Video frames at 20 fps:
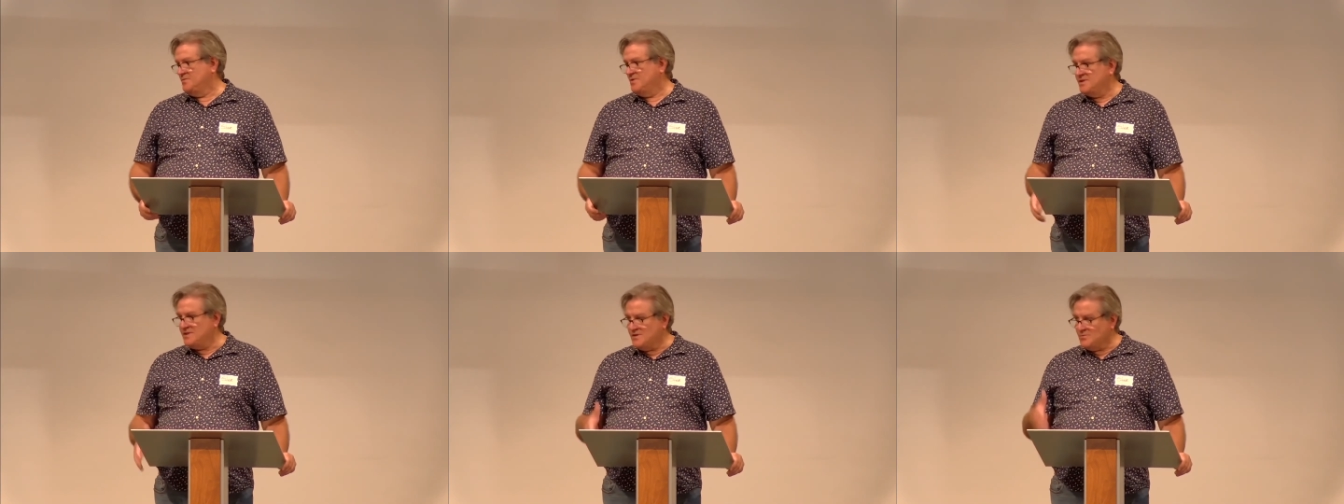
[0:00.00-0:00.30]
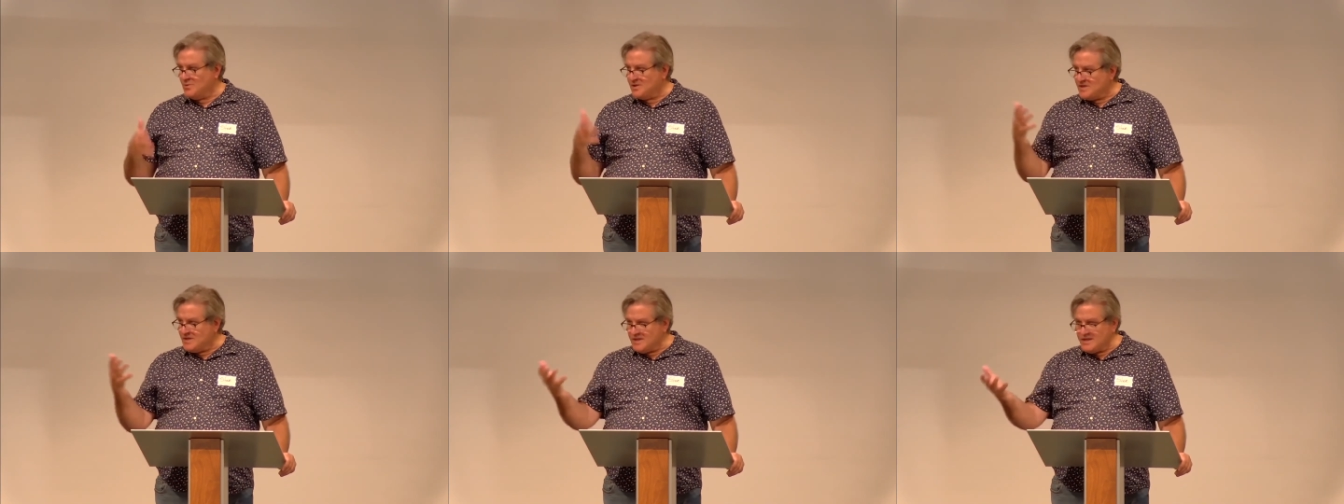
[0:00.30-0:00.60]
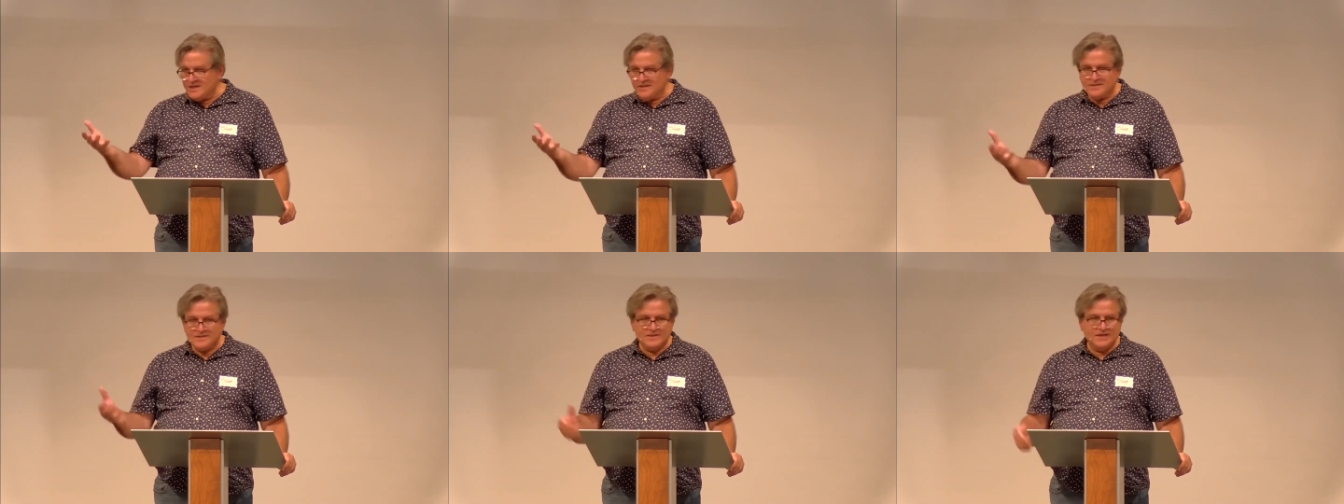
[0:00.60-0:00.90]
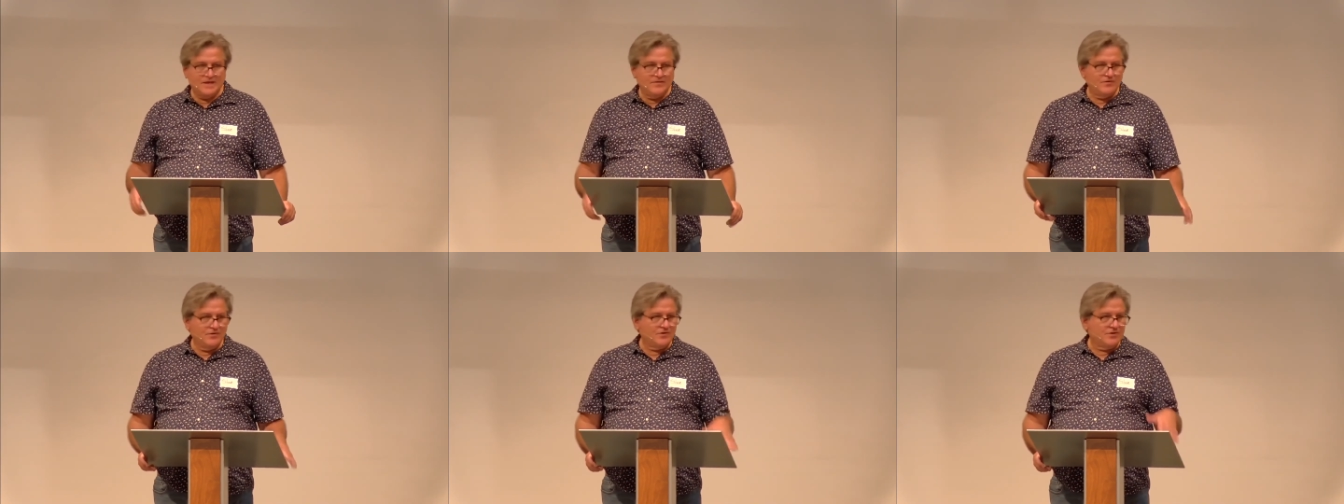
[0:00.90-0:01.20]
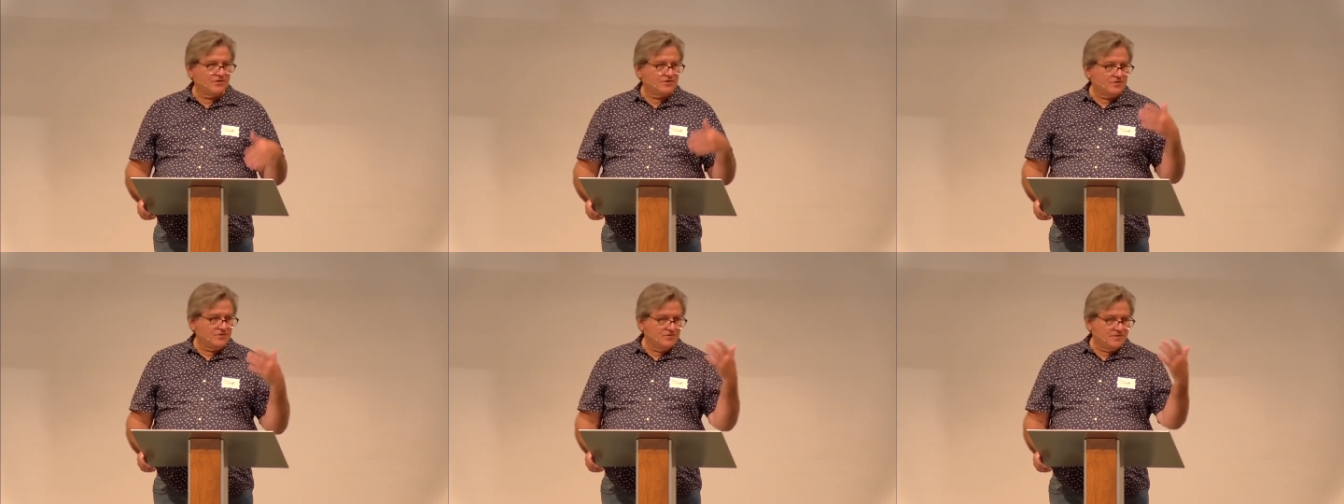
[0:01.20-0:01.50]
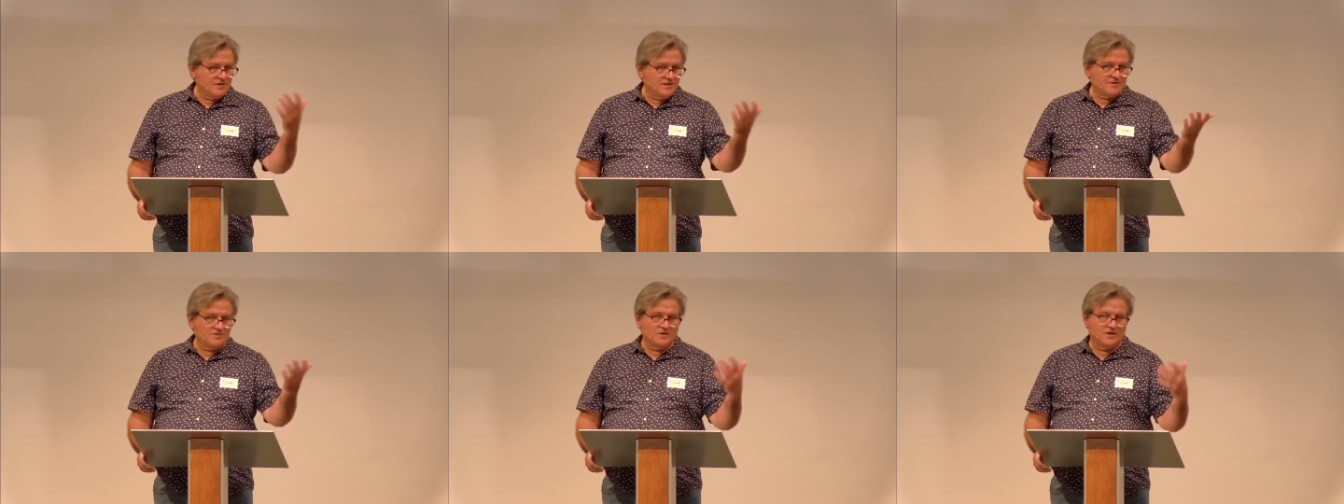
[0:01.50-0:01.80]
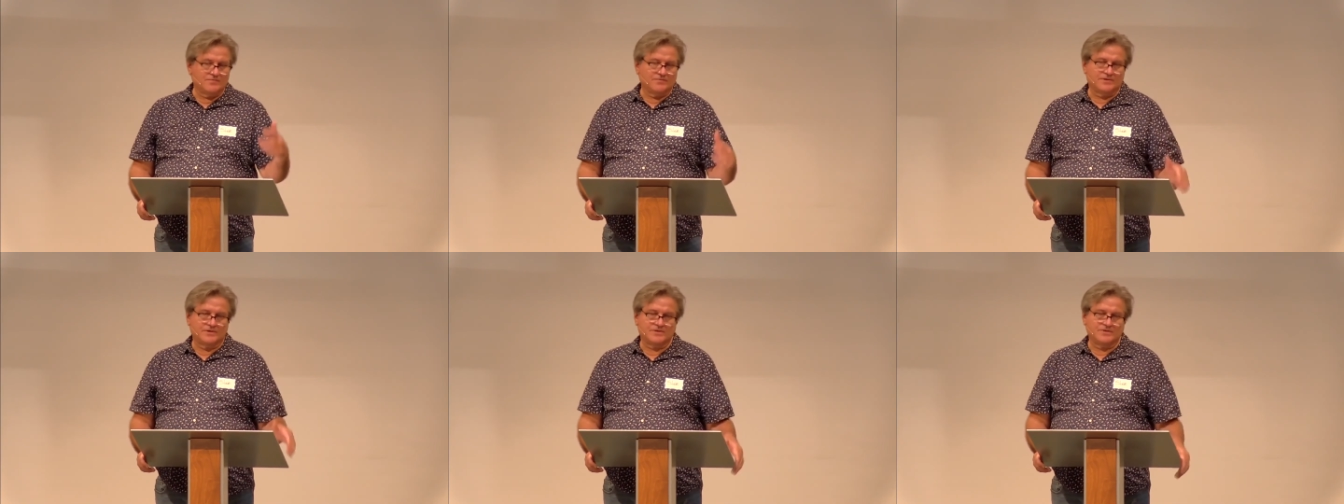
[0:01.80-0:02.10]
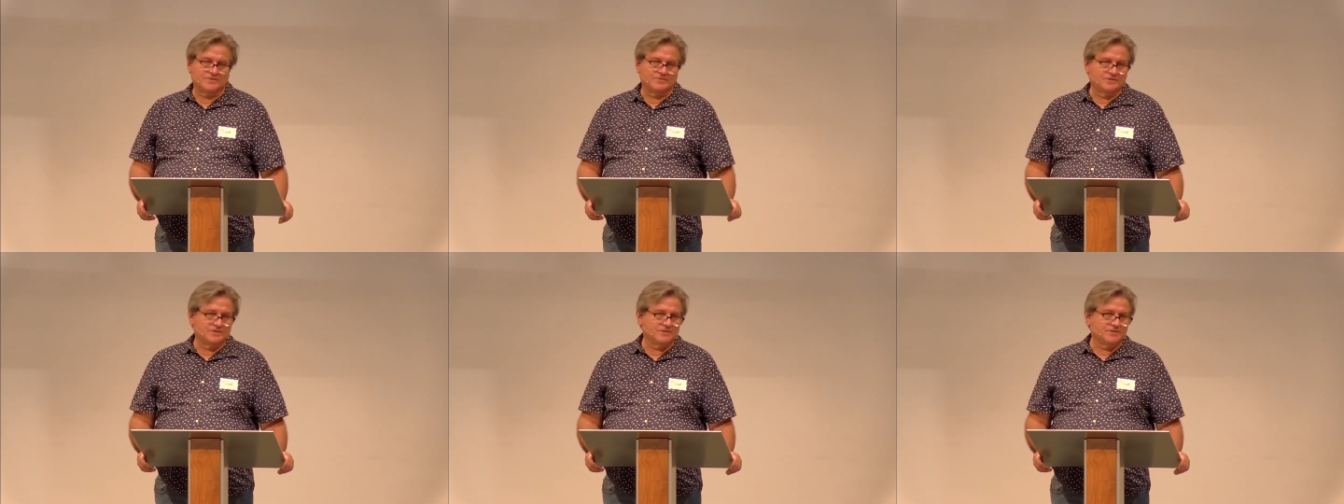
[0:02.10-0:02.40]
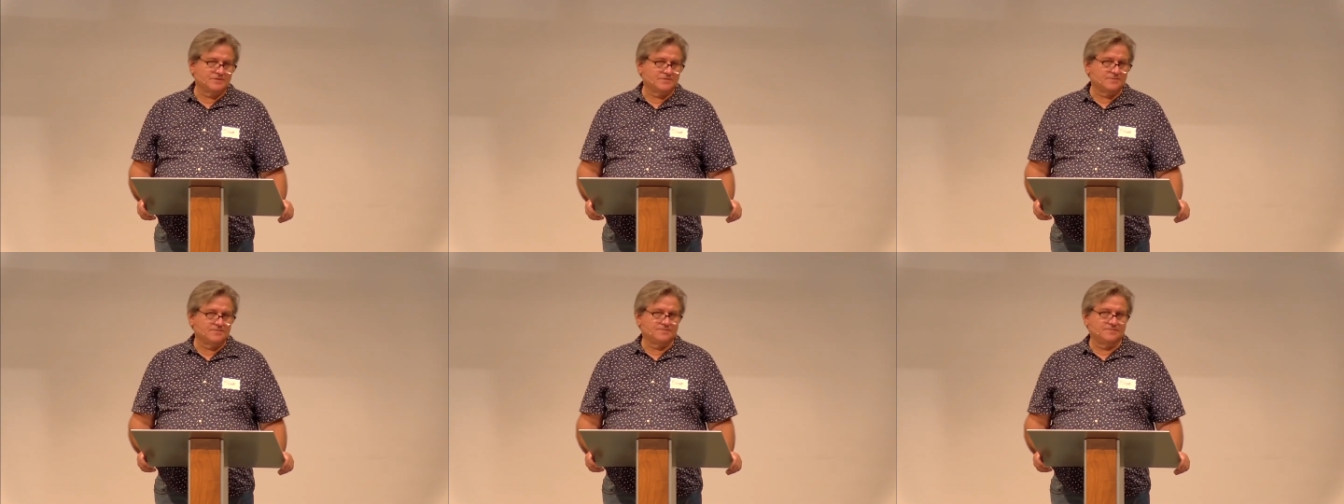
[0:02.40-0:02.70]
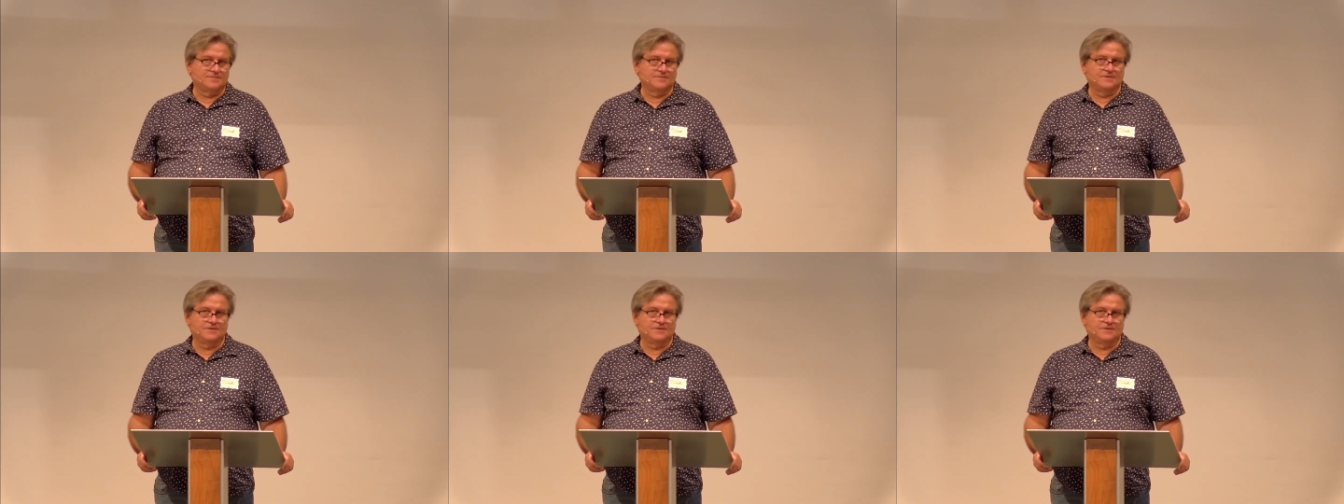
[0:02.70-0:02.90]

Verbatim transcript: one, that we need a Savior, and two, that He's offered it to us